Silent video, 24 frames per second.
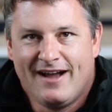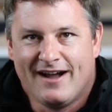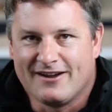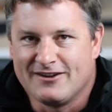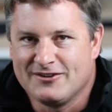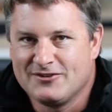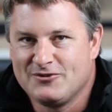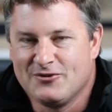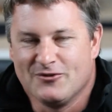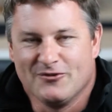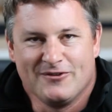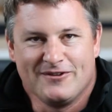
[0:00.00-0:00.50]
I
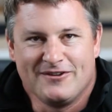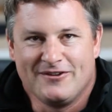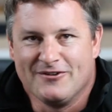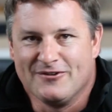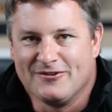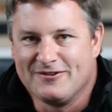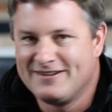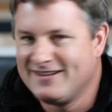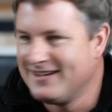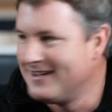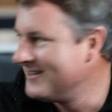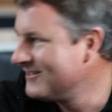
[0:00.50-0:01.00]
guess
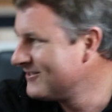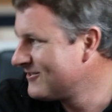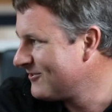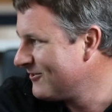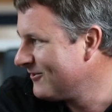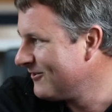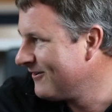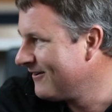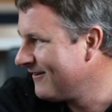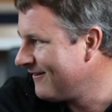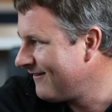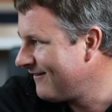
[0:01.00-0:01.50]
your
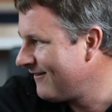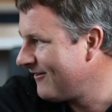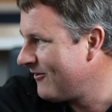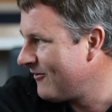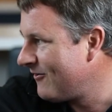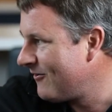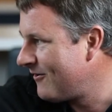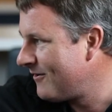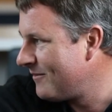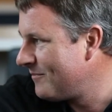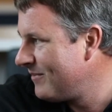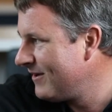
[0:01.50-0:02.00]
taste
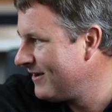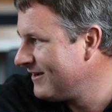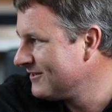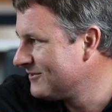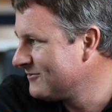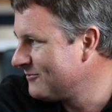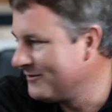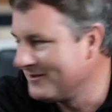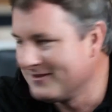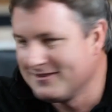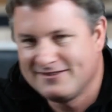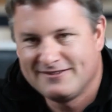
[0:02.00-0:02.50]
are on
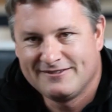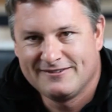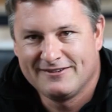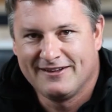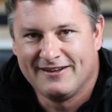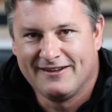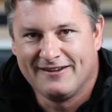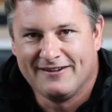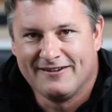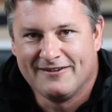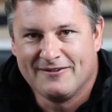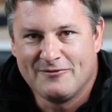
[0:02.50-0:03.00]
pace with
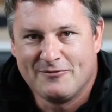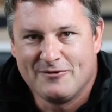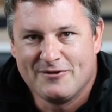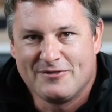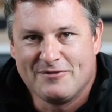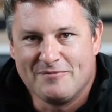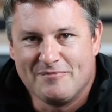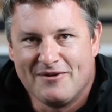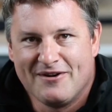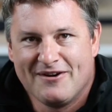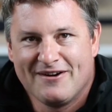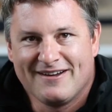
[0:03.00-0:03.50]

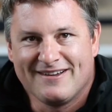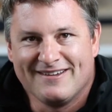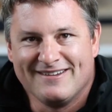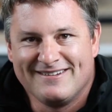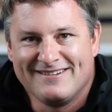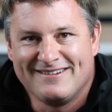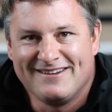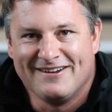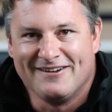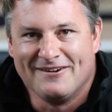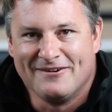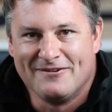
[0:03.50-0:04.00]
the market.